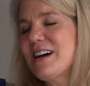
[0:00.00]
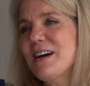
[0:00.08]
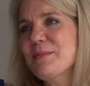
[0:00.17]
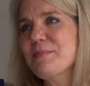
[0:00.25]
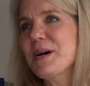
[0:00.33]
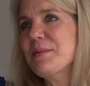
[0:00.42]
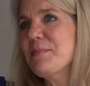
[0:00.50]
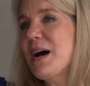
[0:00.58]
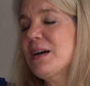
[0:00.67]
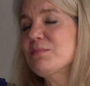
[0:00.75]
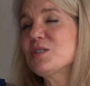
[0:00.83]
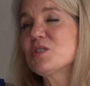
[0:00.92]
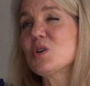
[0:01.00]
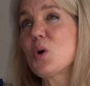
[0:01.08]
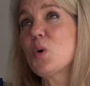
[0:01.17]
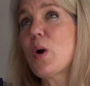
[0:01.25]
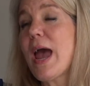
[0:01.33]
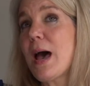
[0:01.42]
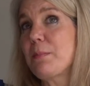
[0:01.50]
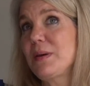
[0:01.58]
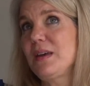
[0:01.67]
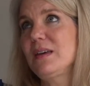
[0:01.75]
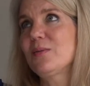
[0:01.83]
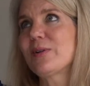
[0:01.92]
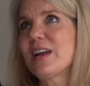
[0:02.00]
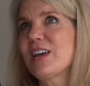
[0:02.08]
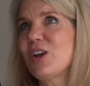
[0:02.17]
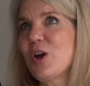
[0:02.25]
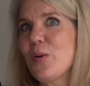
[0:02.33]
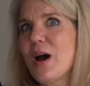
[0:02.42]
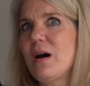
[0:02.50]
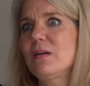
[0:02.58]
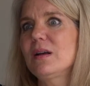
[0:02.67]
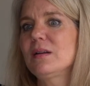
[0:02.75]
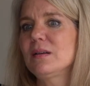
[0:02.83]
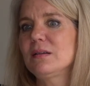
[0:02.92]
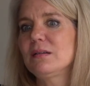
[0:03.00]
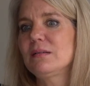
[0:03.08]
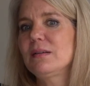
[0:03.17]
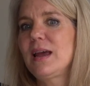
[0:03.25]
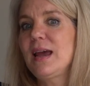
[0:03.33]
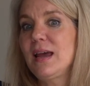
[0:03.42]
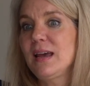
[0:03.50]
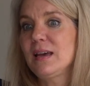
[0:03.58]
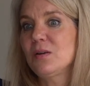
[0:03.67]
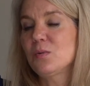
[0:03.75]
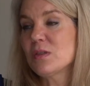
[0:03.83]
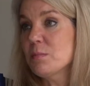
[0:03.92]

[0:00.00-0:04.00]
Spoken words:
I'm so happy when I can go out and hang with